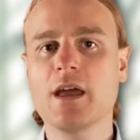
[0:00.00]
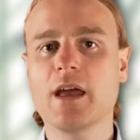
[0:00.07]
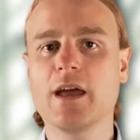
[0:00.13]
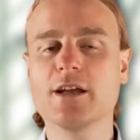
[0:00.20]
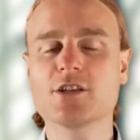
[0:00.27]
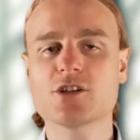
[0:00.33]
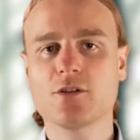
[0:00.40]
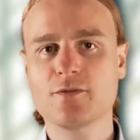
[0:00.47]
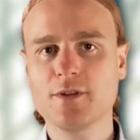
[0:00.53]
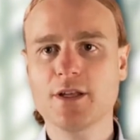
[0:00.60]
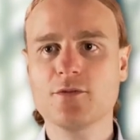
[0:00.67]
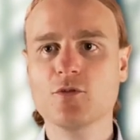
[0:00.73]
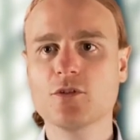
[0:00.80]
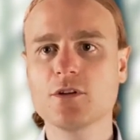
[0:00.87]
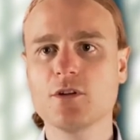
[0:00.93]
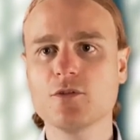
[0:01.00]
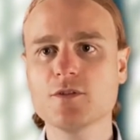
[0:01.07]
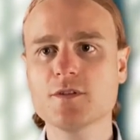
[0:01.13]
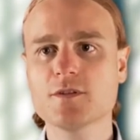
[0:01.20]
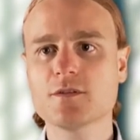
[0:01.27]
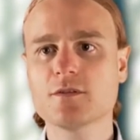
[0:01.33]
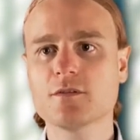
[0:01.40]
edge of network
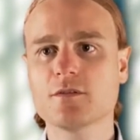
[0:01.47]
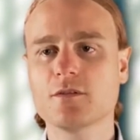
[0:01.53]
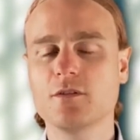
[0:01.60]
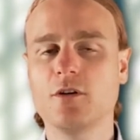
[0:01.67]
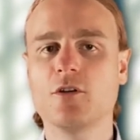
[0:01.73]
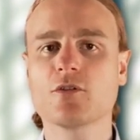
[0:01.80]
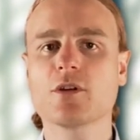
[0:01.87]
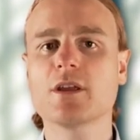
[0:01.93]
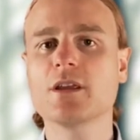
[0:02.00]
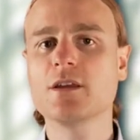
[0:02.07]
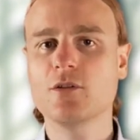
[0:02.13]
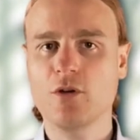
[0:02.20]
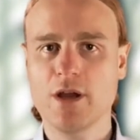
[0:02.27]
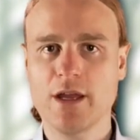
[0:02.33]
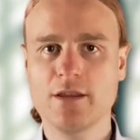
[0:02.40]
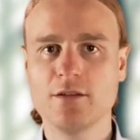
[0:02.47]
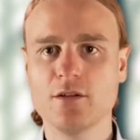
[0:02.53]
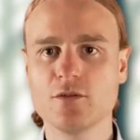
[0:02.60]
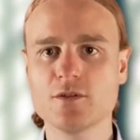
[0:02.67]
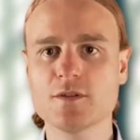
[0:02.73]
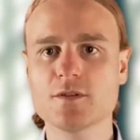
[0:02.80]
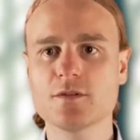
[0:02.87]
nodes or EoN
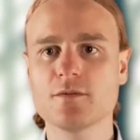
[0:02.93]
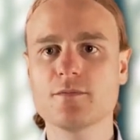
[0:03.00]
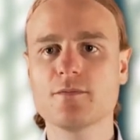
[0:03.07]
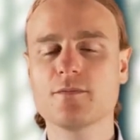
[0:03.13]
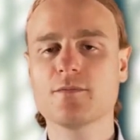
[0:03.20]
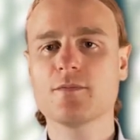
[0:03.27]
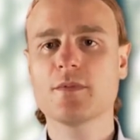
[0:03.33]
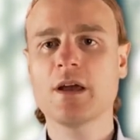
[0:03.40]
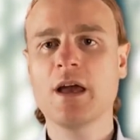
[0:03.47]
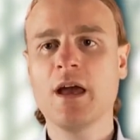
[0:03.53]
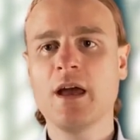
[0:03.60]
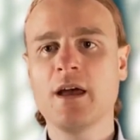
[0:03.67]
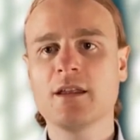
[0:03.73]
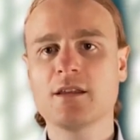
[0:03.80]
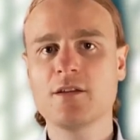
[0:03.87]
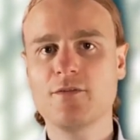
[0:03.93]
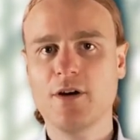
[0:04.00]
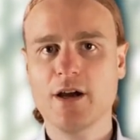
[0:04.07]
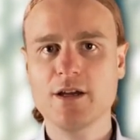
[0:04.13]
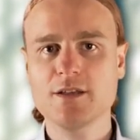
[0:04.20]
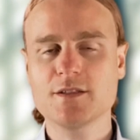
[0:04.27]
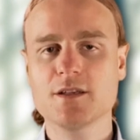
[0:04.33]
nodes,
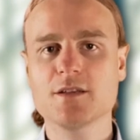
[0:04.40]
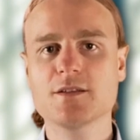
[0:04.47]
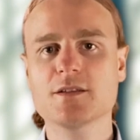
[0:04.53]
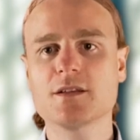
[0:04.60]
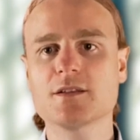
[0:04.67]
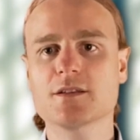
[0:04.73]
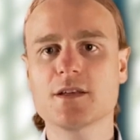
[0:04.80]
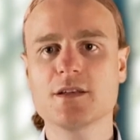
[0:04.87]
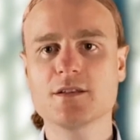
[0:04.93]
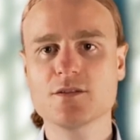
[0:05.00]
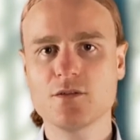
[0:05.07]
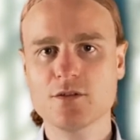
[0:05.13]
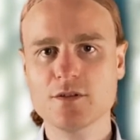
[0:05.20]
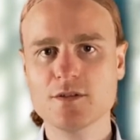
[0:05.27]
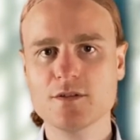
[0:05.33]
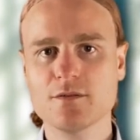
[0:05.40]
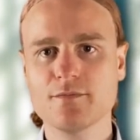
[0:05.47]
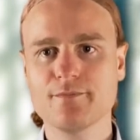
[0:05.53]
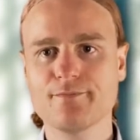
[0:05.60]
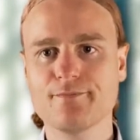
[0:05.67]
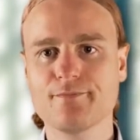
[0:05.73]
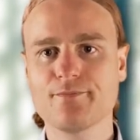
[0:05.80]
devices and sensors,
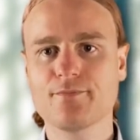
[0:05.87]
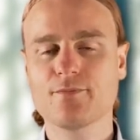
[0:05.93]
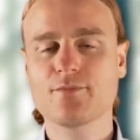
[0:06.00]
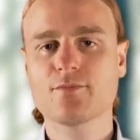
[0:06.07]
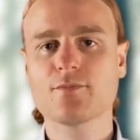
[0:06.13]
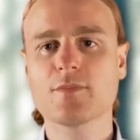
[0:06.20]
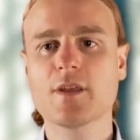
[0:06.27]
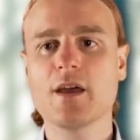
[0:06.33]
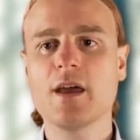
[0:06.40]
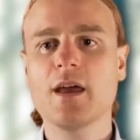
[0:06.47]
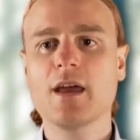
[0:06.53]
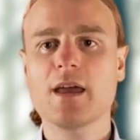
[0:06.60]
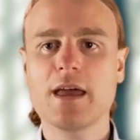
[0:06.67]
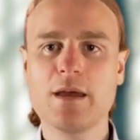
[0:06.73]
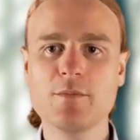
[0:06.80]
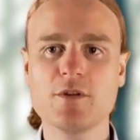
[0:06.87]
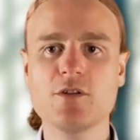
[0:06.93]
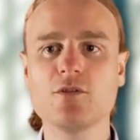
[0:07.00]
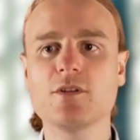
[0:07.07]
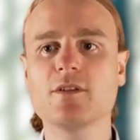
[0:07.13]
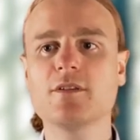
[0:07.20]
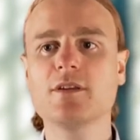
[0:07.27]

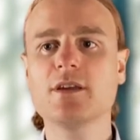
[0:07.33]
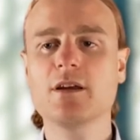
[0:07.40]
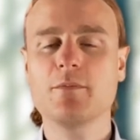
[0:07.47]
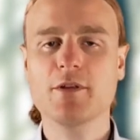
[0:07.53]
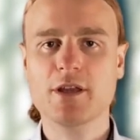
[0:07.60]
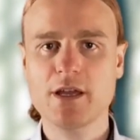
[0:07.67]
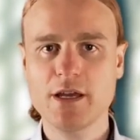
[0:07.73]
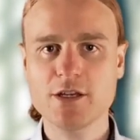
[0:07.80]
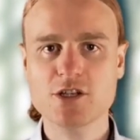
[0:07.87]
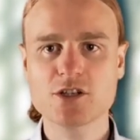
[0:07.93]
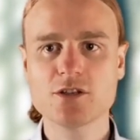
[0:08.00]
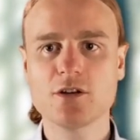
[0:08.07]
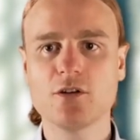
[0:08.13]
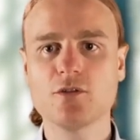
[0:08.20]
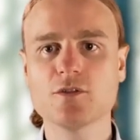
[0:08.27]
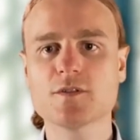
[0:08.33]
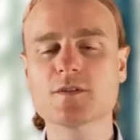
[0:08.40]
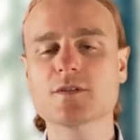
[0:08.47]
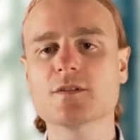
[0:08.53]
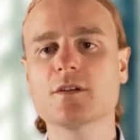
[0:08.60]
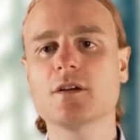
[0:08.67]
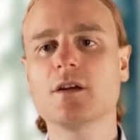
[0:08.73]
MQTT application
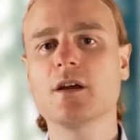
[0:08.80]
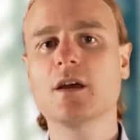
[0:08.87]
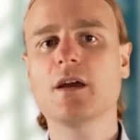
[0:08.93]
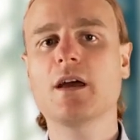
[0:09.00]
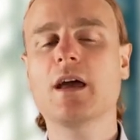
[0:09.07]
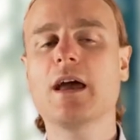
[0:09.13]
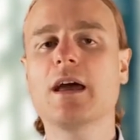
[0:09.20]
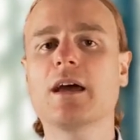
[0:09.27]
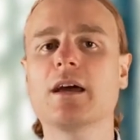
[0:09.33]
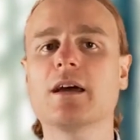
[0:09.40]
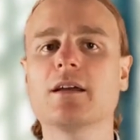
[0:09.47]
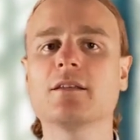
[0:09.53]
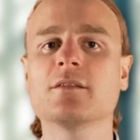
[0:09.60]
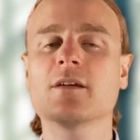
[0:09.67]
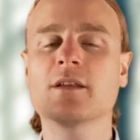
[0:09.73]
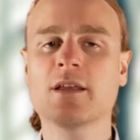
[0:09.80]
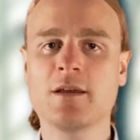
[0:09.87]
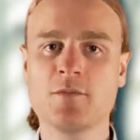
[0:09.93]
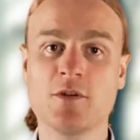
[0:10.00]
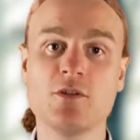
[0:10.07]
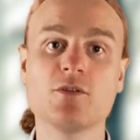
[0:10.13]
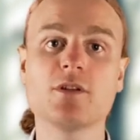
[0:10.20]
nodes, and an
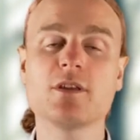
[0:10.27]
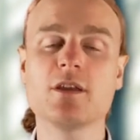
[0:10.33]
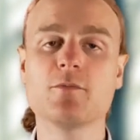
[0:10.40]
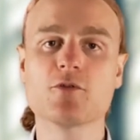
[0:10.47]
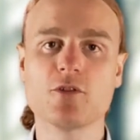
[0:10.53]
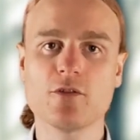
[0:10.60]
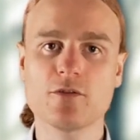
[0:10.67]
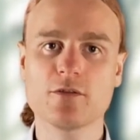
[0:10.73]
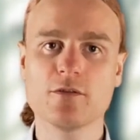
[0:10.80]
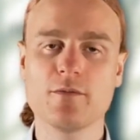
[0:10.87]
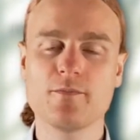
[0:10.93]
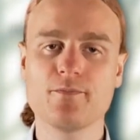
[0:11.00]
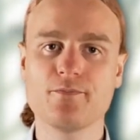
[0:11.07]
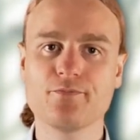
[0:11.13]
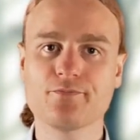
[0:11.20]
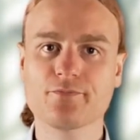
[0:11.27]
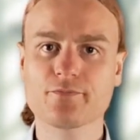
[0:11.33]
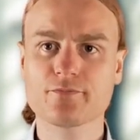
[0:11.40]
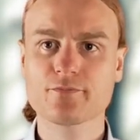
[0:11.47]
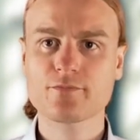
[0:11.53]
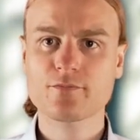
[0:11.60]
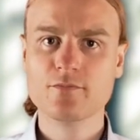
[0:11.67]
MQTT broker.
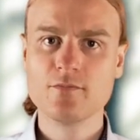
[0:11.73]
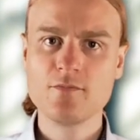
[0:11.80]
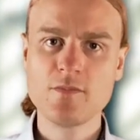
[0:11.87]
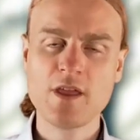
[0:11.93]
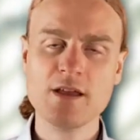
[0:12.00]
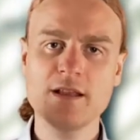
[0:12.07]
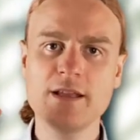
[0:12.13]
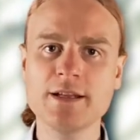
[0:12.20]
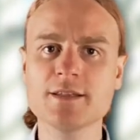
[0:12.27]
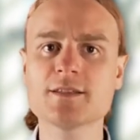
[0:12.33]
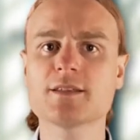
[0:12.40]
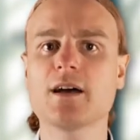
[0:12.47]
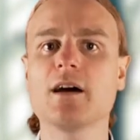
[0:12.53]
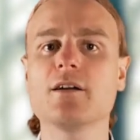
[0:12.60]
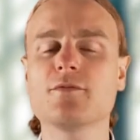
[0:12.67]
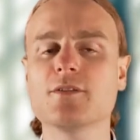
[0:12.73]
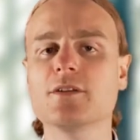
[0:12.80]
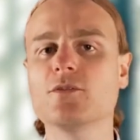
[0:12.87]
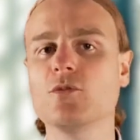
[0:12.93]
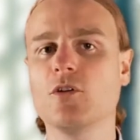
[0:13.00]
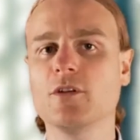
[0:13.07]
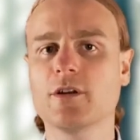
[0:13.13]
Let's dive
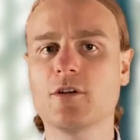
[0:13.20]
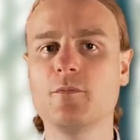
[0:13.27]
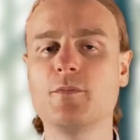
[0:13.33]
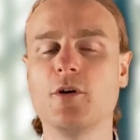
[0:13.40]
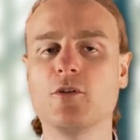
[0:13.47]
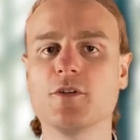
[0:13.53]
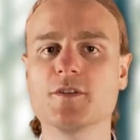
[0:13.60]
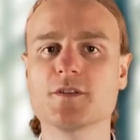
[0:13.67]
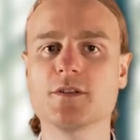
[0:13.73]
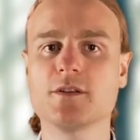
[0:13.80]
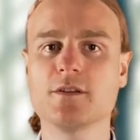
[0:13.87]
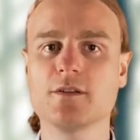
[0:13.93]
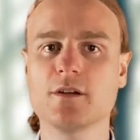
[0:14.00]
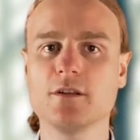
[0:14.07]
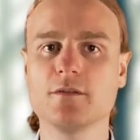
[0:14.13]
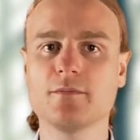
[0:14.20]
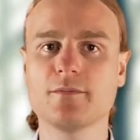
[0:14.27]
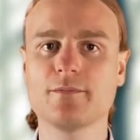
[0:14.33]
into all the components in detail.